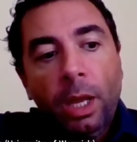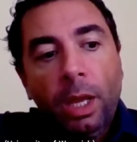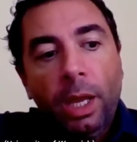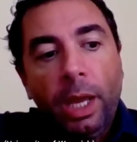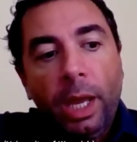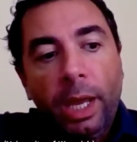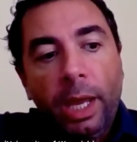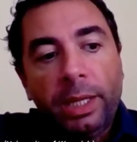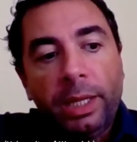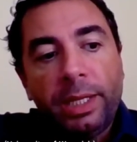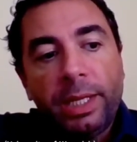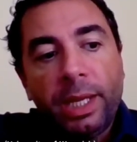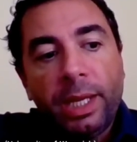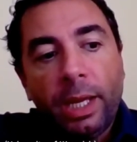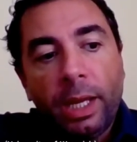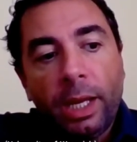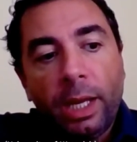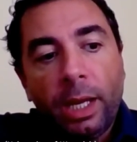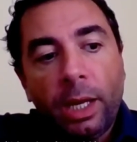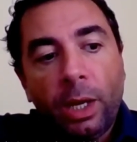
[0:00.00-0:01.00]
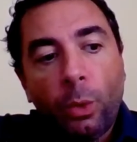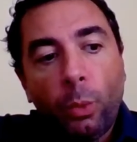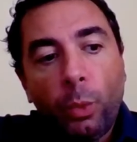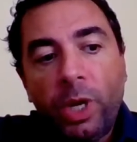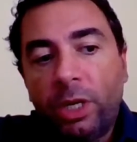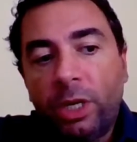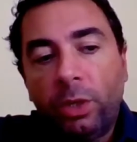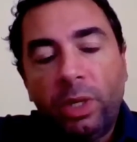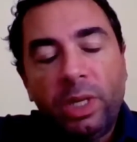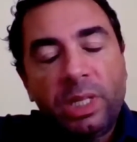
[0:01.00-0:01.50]
And
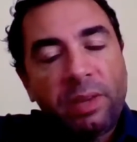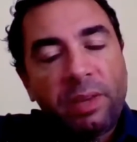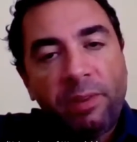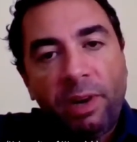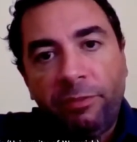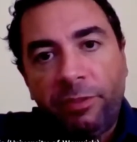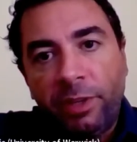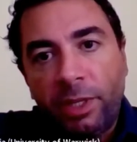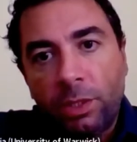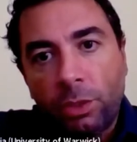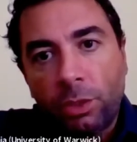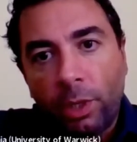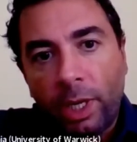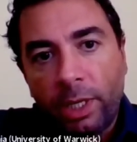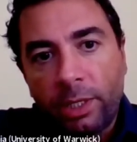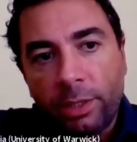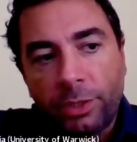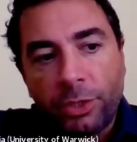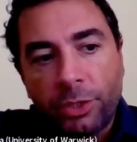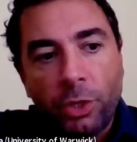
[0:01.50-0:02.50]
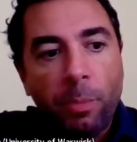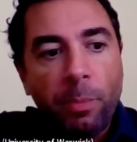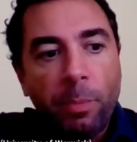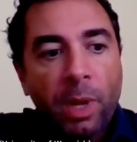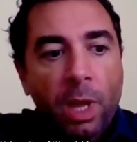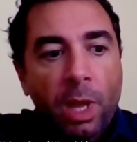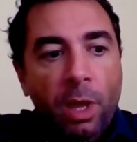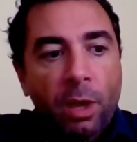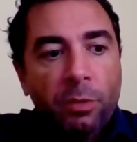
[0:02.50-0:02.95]
we are doing several things together, Tom.